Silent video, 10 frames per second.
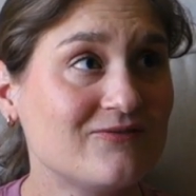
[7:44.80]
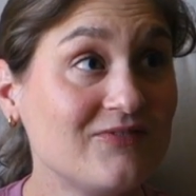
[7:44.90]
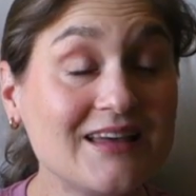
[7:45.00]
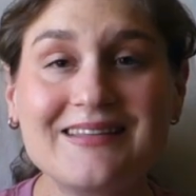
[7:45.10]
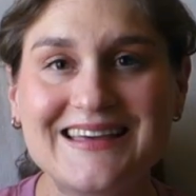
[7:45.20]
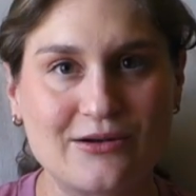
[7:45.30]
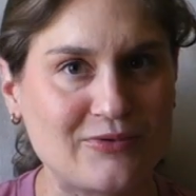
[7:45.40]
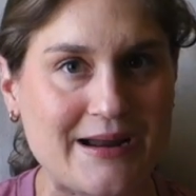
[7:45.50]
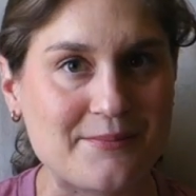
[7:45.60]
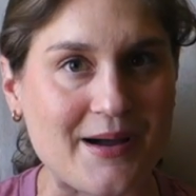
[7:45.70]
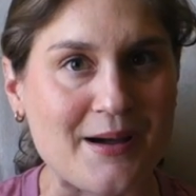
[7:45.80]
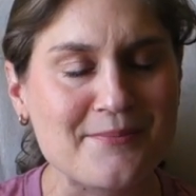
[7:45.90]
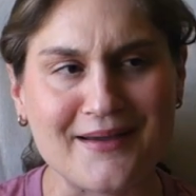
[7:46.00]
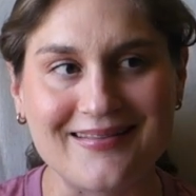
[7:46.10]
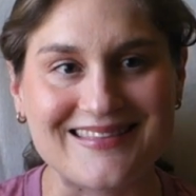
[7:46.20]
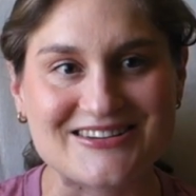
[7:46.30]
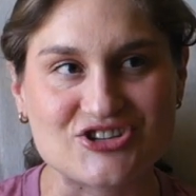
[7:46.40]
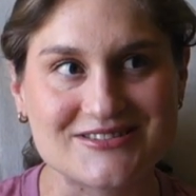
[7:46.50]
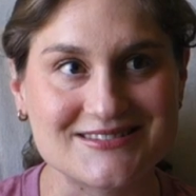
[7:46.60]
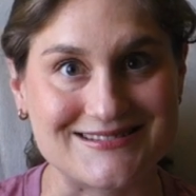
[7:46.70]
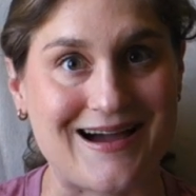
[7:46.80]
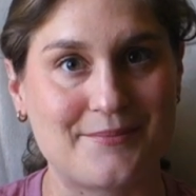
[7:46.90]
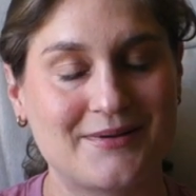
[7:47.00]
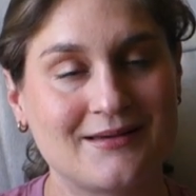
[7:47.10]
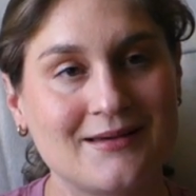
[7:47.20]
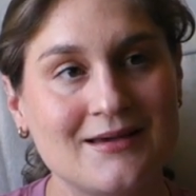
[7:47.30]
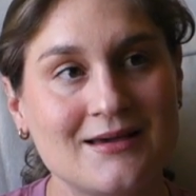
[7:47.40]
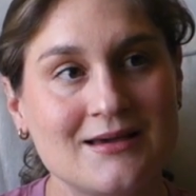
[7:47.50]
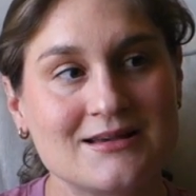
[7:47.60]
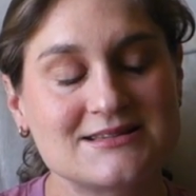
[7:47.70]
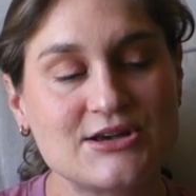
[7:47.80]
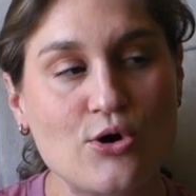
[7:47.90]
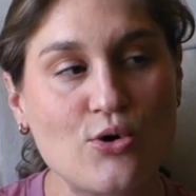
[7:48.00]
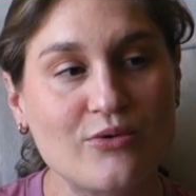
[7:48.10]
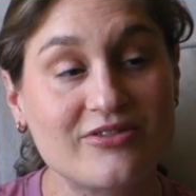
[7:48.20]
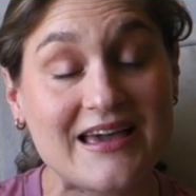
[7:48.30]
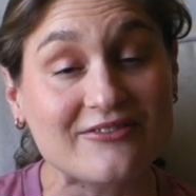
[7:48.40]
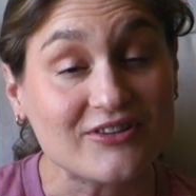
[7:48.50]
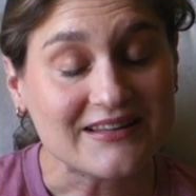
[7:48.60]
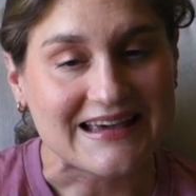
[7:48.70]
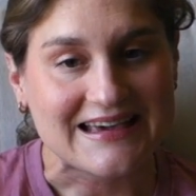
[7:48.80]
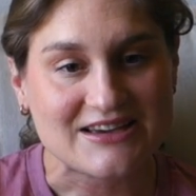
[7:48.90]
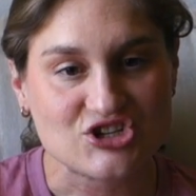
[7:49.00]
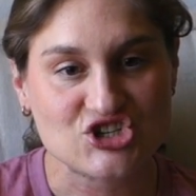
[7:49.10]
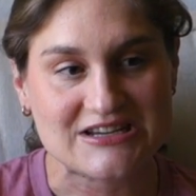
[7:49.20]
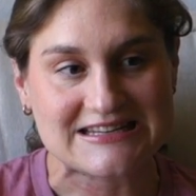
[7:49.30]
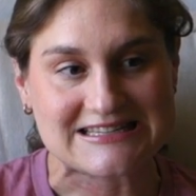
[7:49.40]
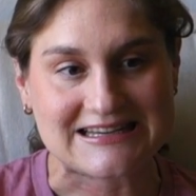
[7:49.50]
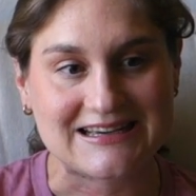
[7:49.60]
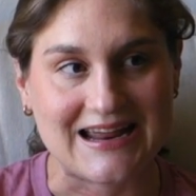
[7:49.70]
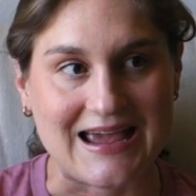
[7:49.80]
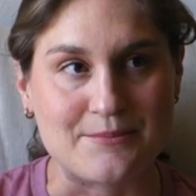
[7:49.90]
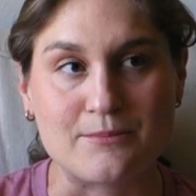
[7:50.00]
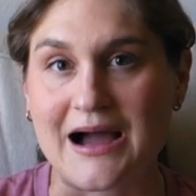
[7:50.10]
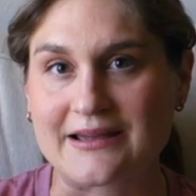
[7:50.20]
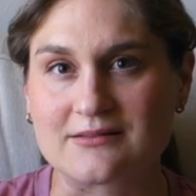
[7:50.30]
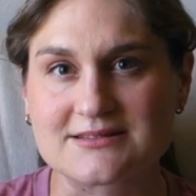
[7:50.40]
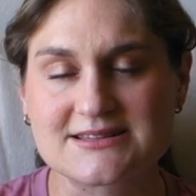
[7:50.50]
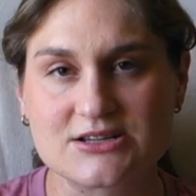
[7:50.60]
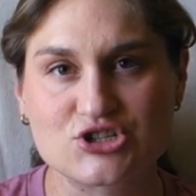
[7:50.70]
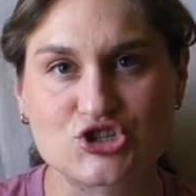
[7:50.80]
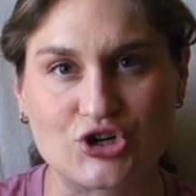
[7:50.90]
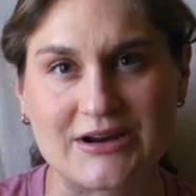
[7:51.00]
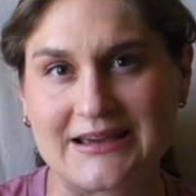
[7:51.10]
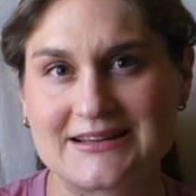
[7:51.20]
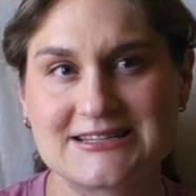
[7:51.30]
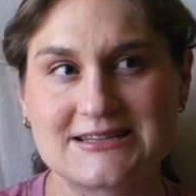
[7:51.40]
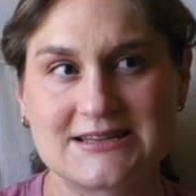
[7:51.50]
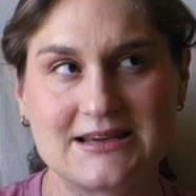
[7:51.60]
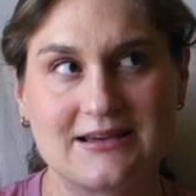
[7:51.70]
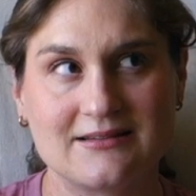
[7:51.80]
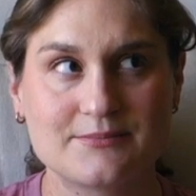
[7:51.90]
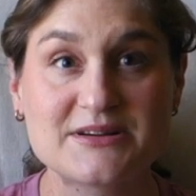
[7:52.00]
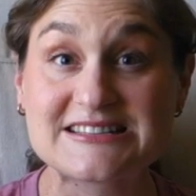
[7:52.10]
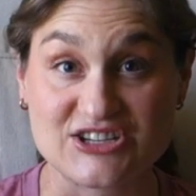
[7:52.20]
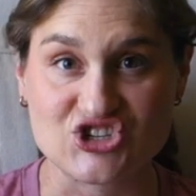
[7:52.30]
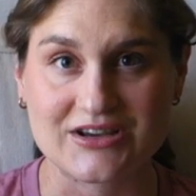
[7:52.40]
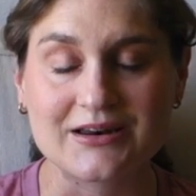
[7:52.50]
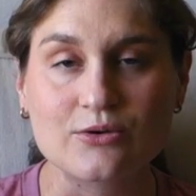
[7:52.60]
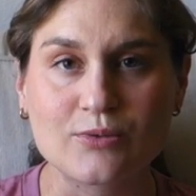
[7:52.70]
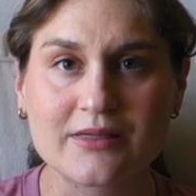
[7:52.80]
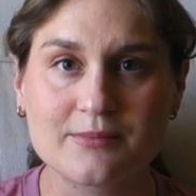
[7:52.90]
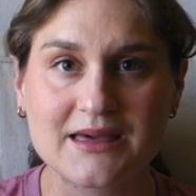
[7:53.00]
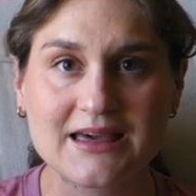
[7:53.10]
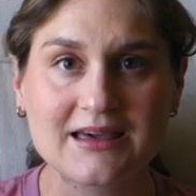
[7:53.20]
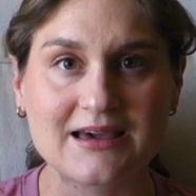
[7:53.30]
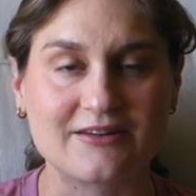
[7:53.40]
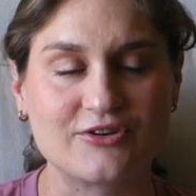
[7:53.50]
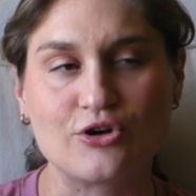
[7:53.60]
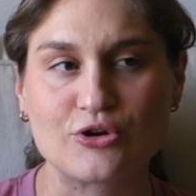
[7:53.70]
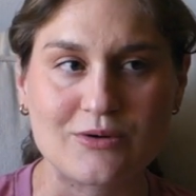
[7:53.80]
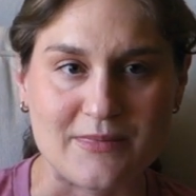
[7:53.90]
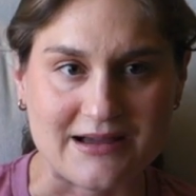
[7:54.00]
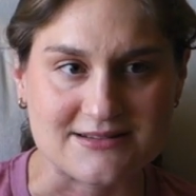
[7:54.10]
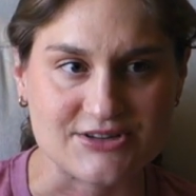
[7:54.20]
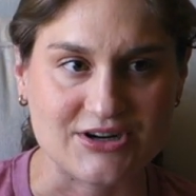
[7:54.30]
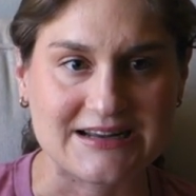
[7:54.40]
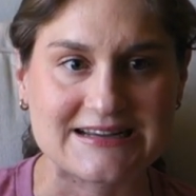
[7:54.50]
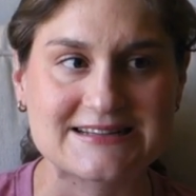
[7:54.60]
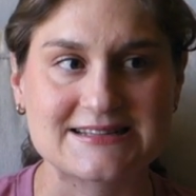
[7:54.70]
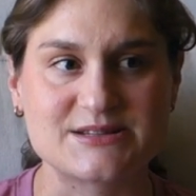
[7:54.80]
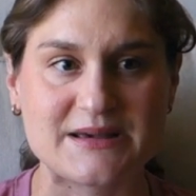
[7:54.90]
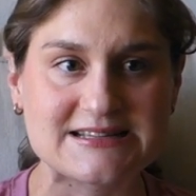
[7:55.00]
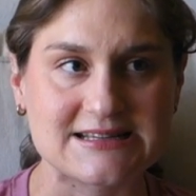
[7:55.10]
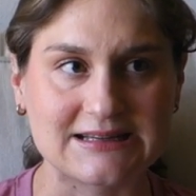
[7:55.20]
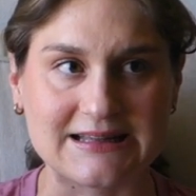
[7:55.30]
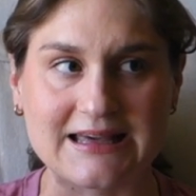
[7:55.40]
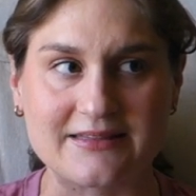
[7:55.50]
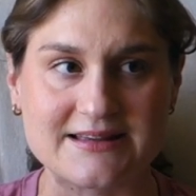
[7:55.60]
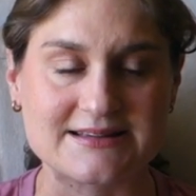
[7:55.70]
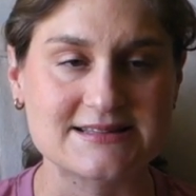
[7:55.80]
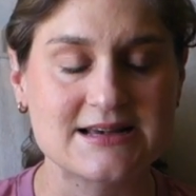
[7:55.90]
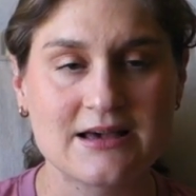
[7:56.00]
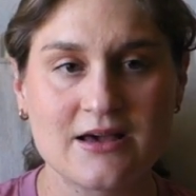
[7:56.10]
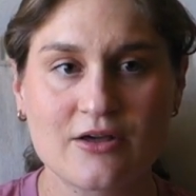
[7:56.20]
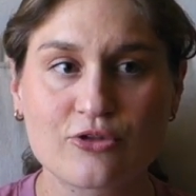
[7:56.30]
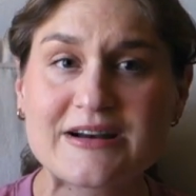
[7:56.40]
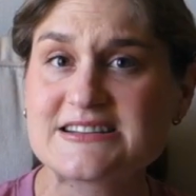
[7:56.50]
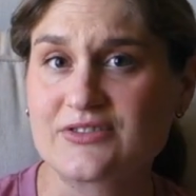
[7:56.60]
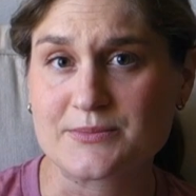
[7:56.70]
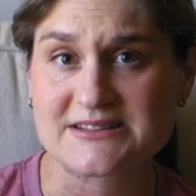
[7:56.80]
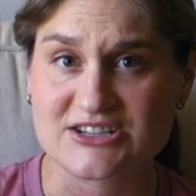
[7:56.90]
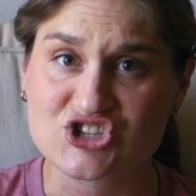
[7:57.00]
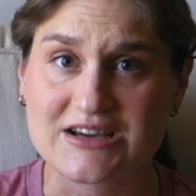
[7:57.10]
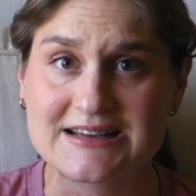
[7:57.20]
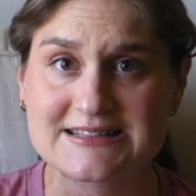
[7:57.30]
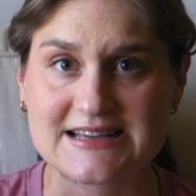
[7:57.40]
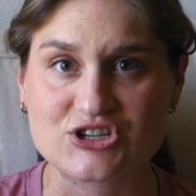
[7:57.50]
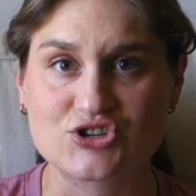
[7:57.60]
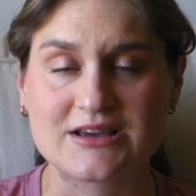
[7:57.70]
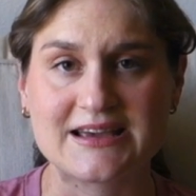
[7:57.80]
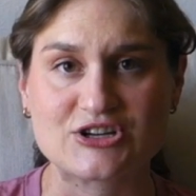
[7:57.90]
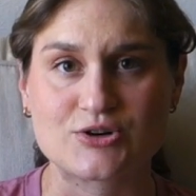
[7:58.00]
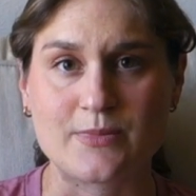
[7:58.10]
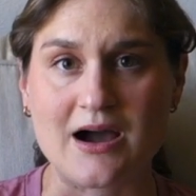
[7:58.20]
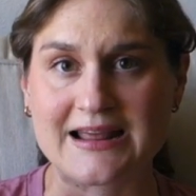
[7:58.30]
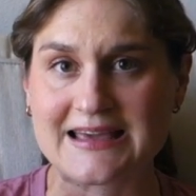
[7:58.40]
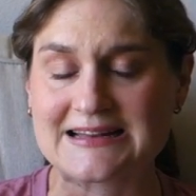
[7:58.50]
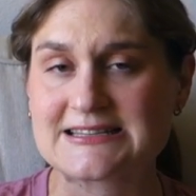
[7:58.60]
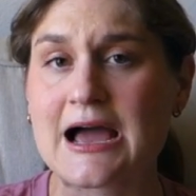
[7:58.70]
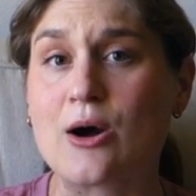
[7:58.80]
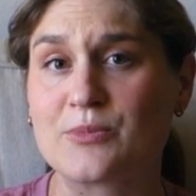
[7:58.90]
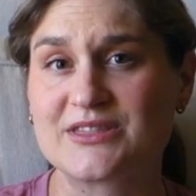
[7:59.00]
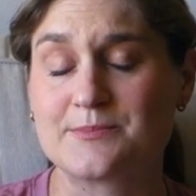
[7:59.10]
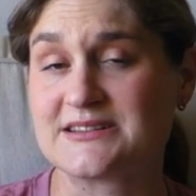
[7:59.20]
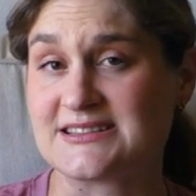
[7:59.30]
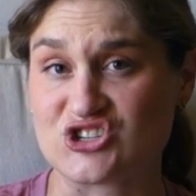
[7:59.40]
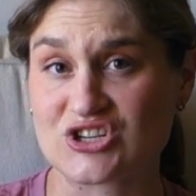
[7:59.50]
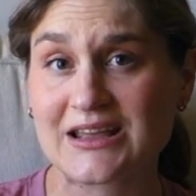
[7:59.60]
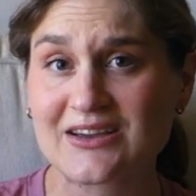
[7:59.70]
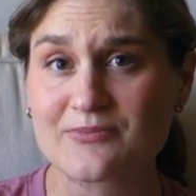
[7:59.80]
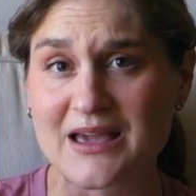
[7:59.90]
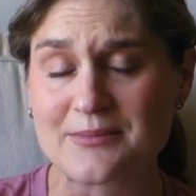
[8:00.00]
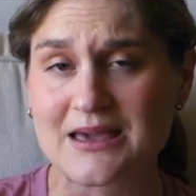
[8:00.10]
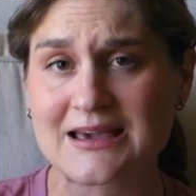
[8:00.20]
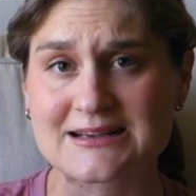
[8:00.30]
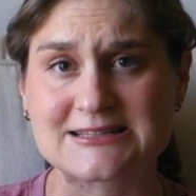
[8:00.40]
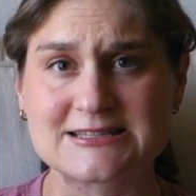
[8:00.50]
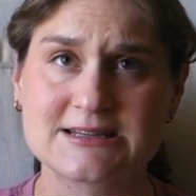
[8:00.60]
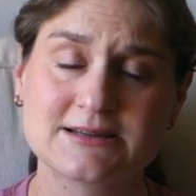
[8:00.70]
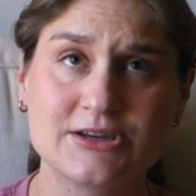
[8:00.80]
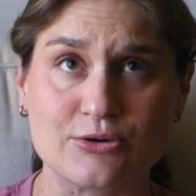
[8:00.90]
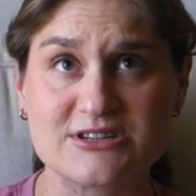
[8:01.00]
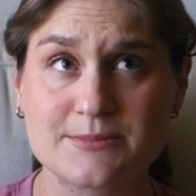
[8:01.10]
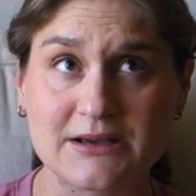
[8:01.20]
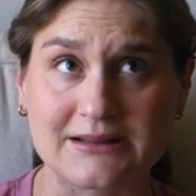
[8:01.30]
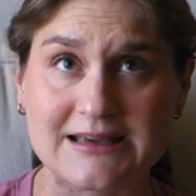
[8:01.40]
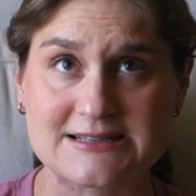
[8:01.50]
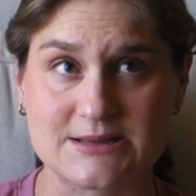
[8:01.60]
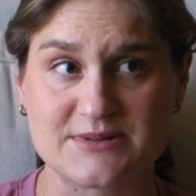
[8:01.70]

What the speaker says: feeling it ramp up and then just stop. So thankfully, she did a Miles circuit position with me. And if you don't know what Miles circuit is, it's basically these 3 different positions that you can get your body in to help with the positioning of baby, because typically it's the